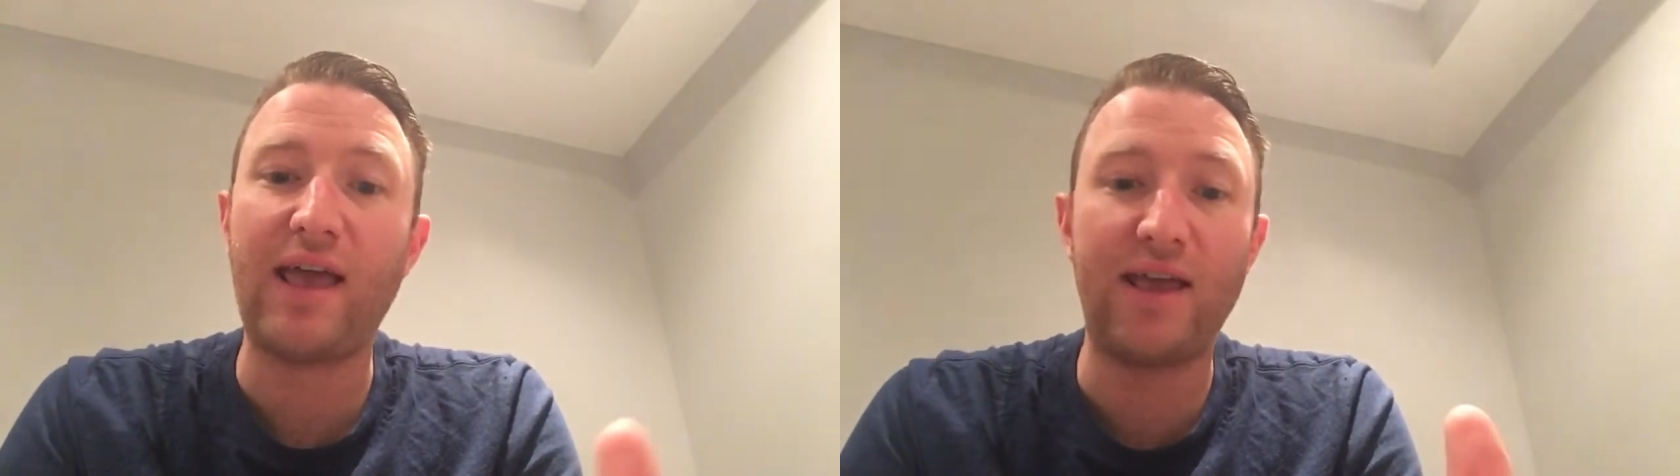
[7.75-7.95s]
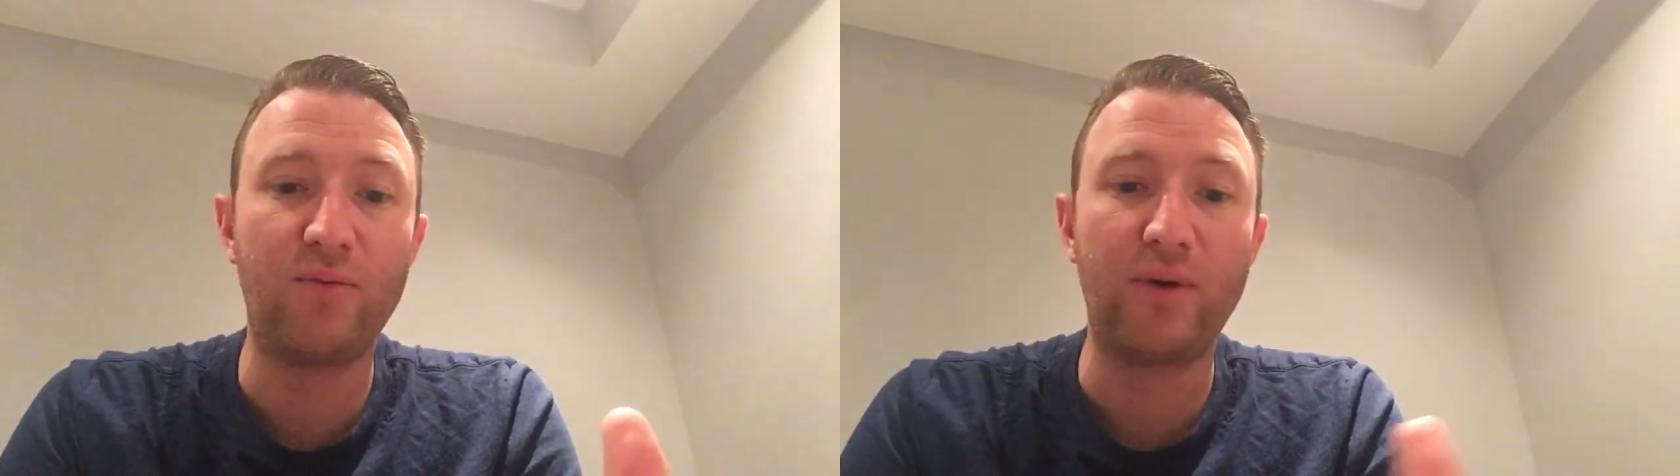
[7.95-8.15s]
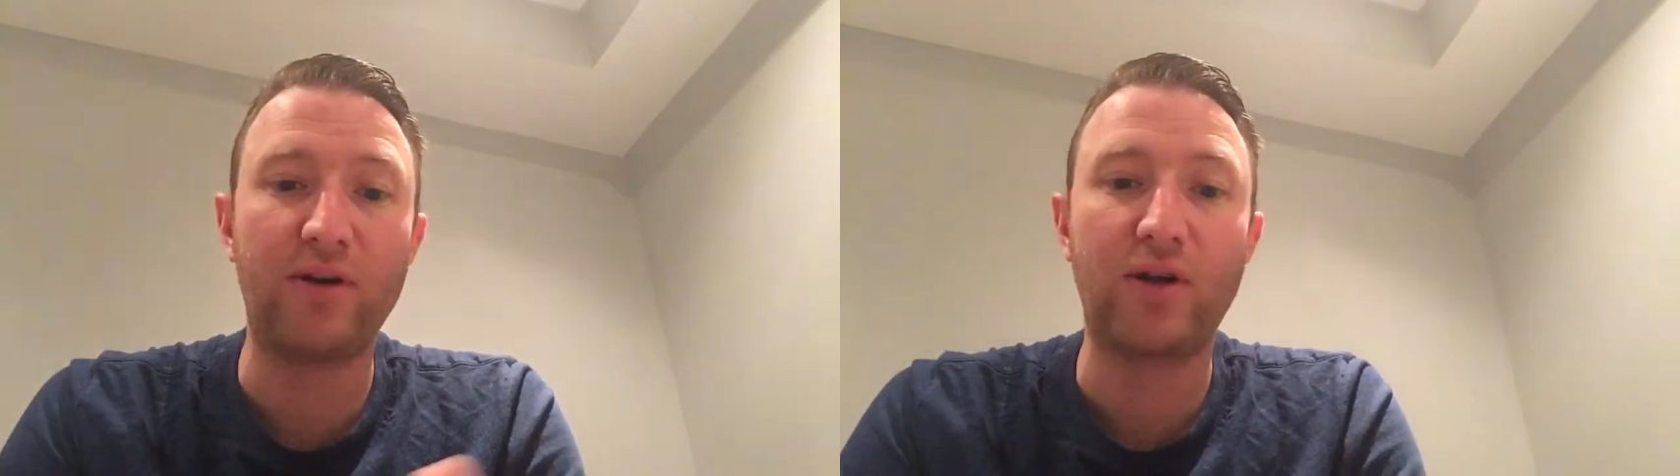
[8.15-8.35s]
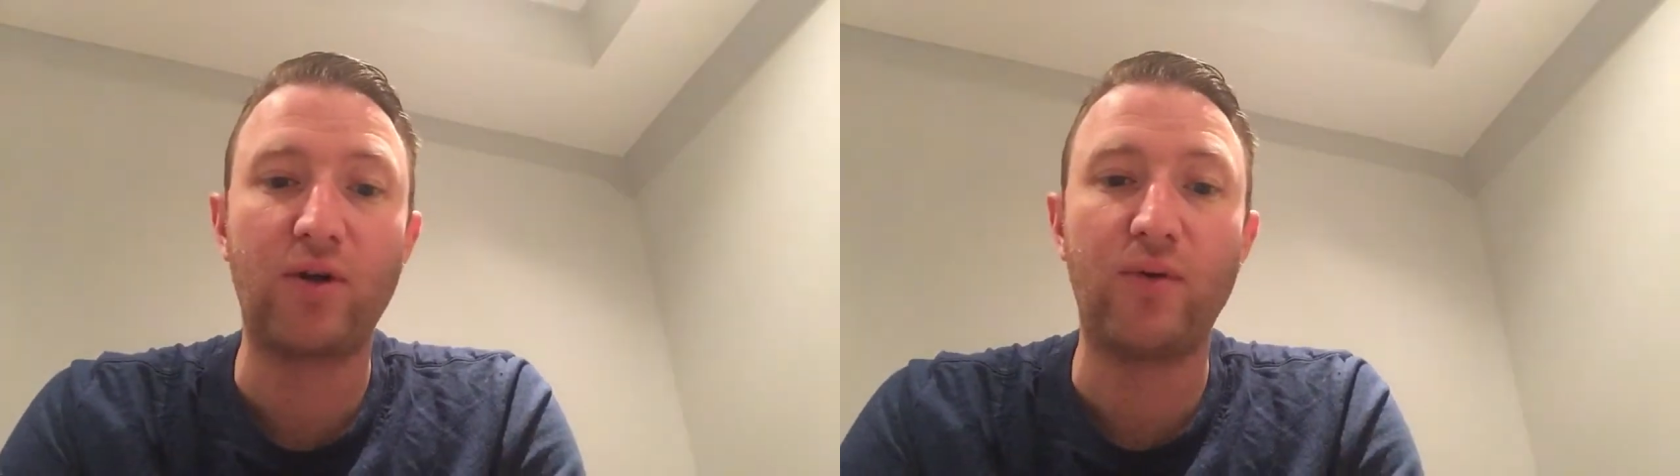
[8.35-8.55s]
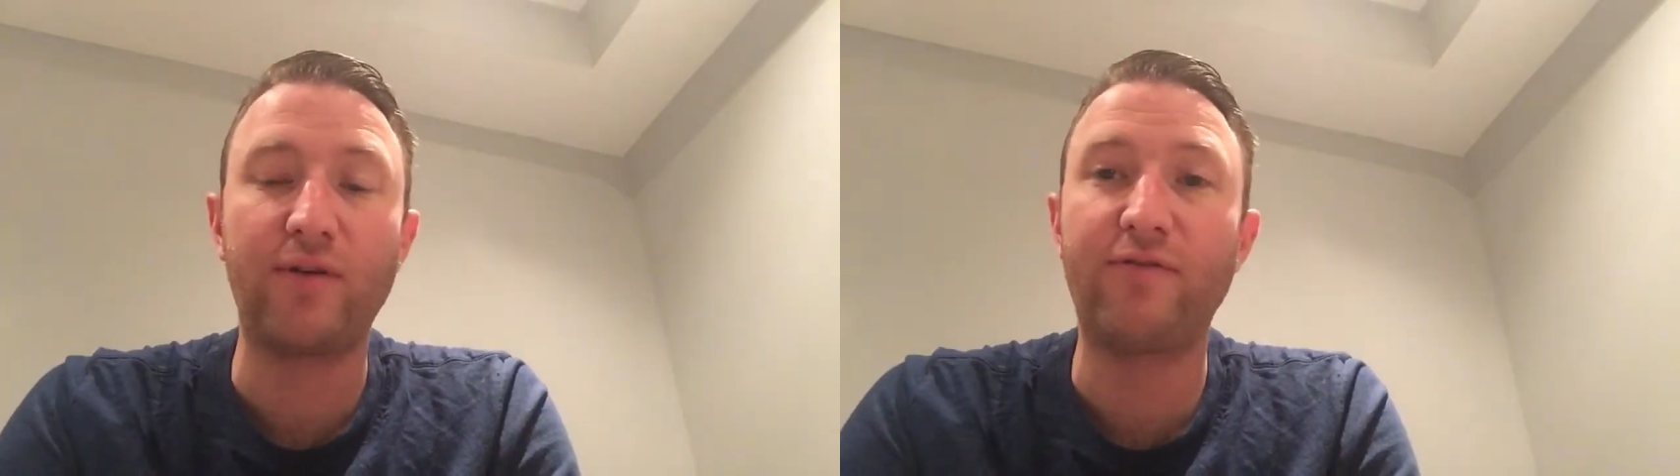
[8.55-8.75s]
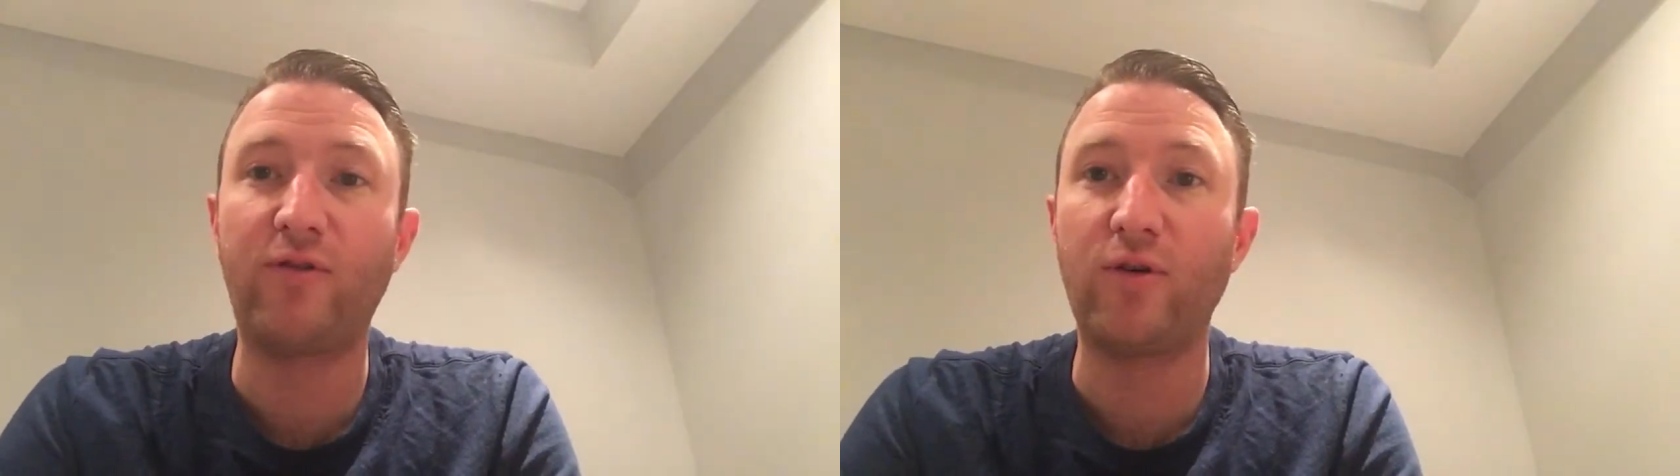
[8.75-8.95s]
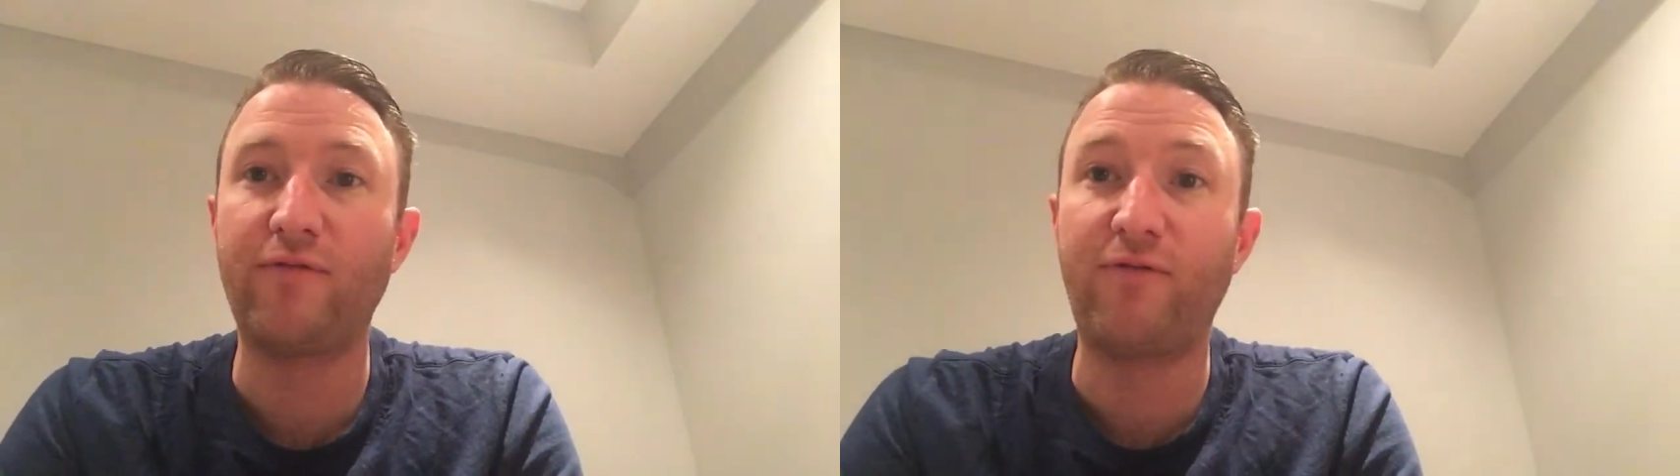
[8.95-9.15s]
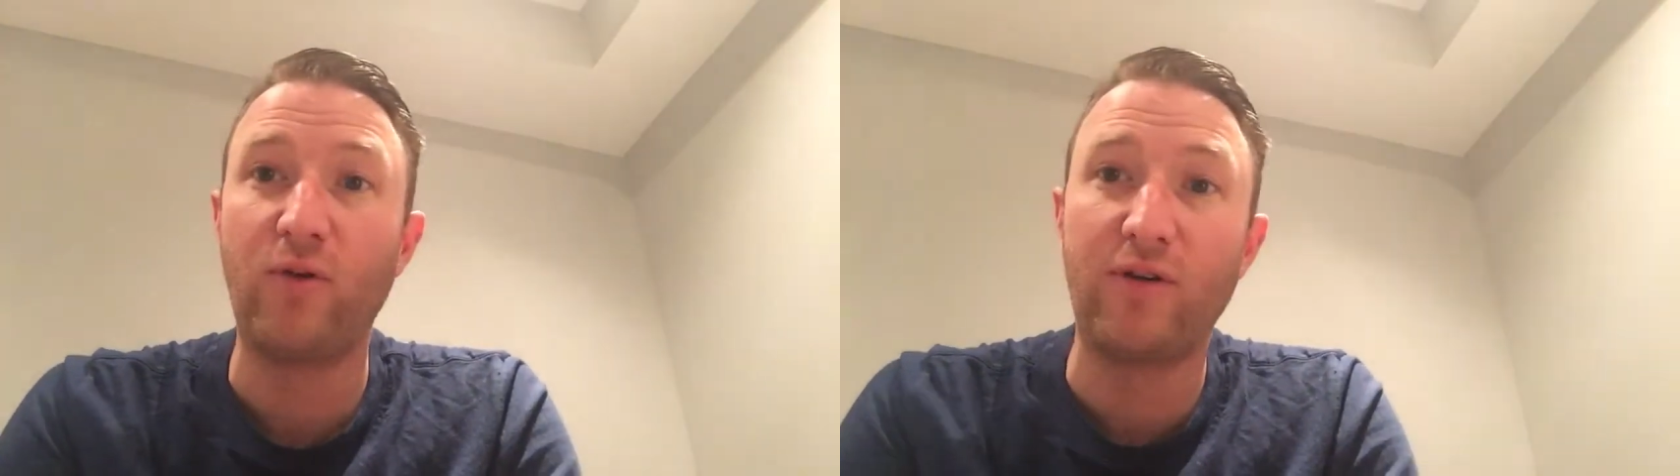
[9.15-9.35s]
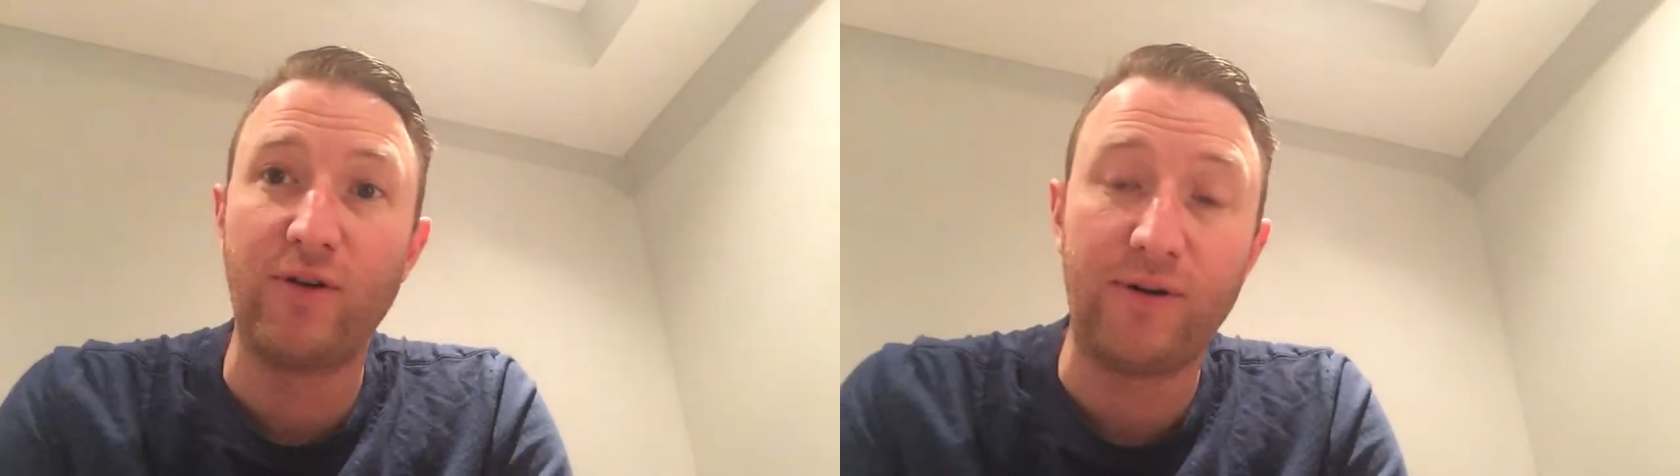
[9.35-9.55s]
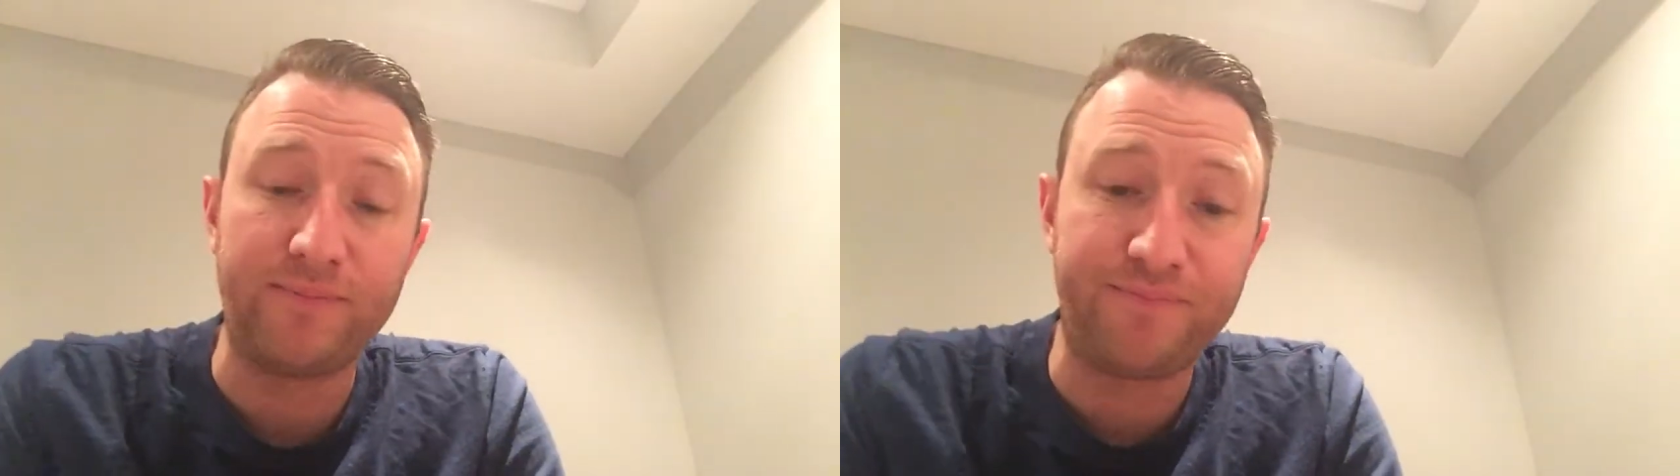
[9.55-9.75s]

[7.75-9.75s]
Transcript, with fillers: and we are going for four in a row.